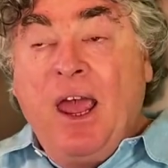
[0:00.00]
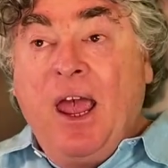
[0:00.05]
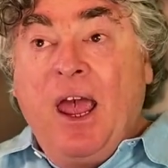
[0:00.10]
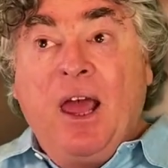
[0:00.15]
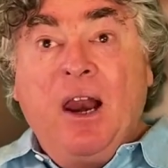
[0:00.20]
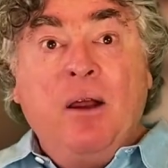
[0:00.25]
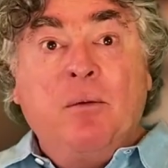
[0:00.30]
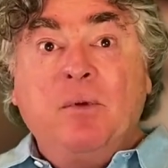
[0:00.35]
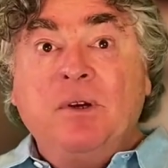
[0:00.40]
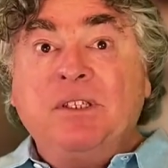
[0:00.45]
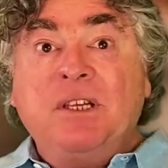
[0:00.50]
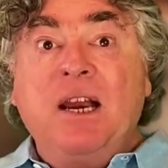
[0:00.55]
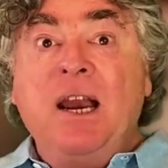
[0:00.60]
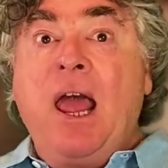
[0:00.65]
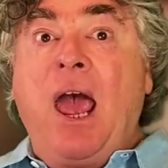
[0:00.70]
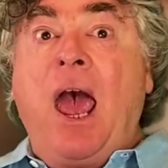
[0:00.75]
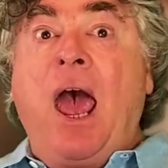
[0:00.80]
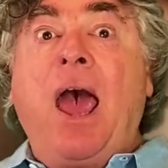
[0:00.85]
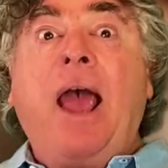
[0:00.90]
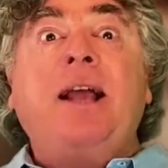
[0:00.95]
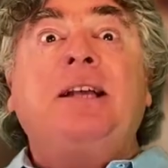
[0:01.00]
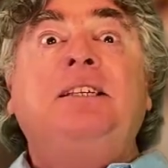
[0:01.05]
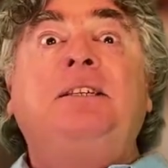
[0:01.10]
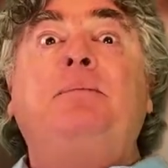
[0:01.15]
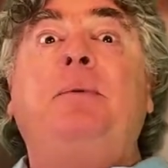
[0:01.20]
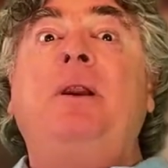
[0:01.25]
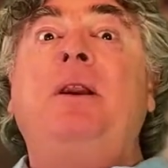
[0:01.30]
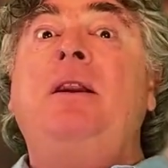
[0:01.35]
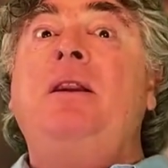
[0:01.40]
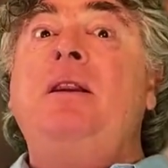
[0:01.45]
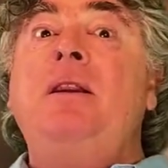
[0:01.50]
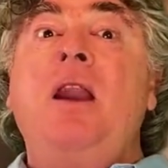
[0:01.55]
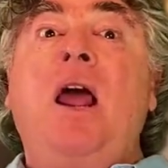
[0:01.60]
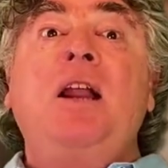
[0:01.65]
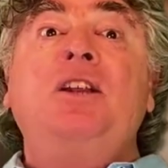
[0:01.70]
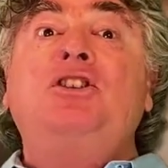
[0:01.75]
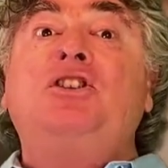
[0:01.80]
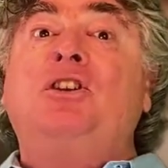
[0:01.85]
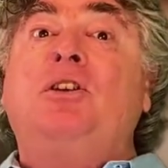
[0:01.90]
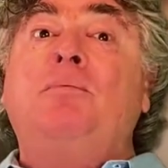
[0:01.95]
And it was an
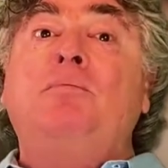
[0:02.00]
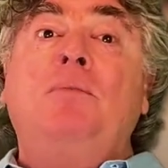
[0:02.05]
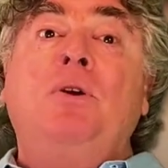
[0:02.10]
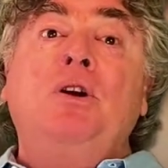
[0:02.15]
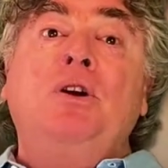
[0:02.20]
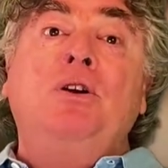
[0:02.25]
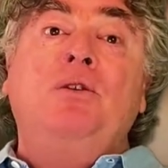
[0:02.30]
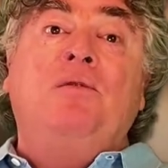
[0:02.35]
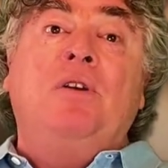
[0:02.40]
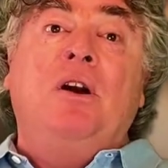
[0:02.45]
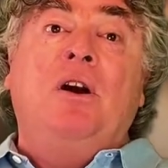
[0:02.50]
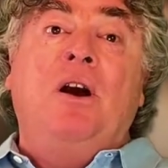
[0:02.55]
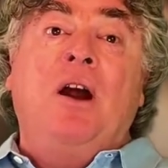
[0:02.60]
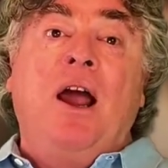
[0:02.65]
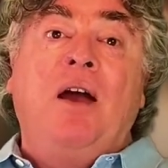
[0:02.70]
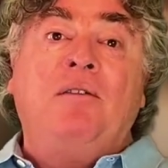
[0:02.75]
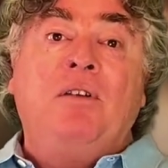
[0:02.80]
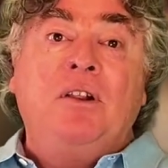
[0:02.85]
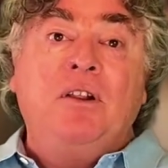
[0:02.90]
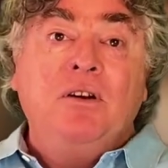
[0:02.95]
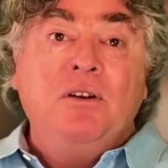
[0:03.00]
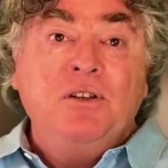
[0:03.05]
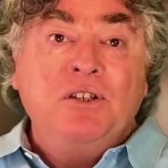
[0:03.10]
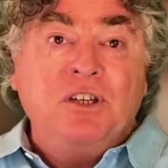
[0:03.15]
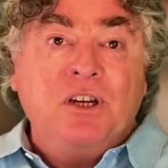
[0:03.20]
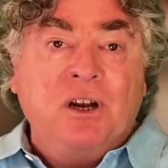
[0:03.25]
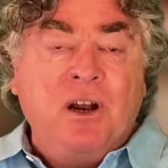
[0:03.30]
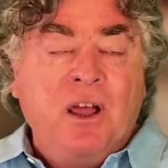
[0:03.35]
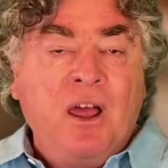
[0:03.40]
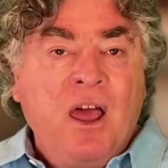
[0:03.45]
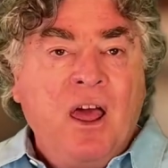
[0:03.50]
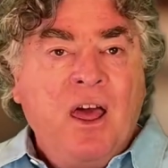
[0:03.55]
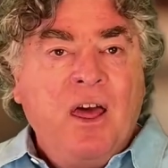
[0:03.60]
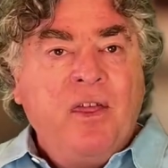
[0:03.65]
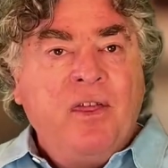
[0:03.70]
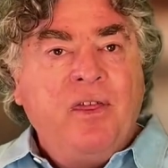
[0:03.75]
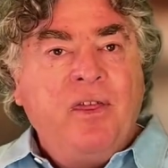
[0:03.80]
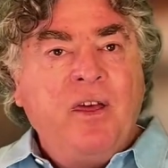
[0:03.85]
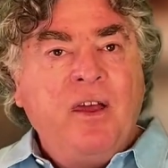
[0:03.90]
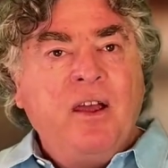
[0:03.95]
exponential move in our evolution.
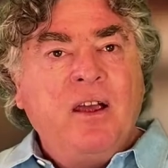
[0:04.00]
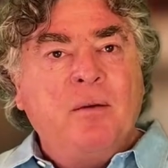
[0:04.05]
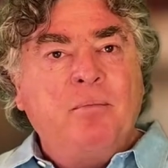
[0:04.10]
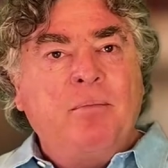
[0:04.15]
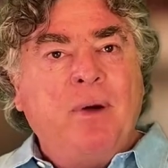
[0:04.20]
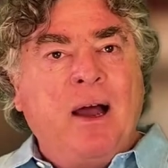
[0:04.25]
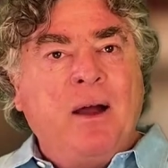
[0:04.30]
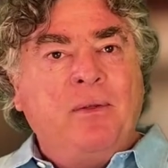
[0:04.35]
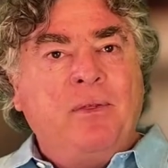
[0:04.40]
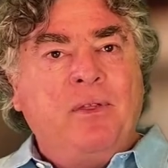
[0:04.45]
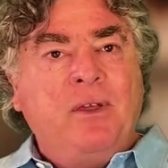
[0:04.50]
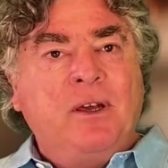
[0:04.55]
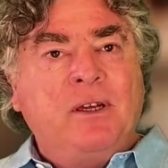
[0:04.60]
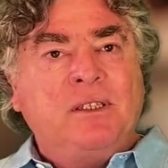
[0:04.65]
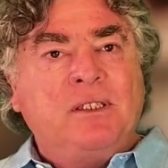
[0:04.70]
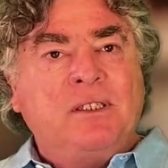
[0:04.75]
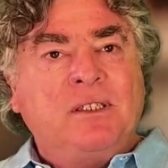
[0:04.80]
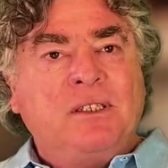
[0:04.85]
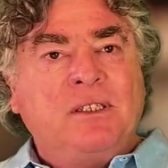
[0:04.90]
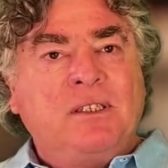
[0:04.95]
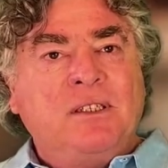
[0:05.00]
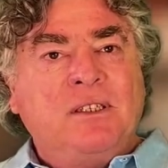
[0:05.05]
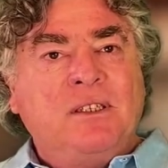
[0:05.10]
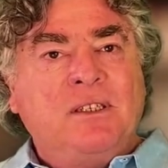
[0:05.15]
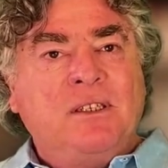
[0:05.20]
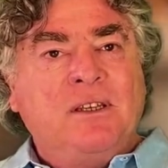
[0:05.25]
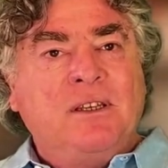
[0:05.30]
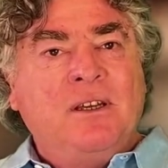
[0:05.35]
Think about this.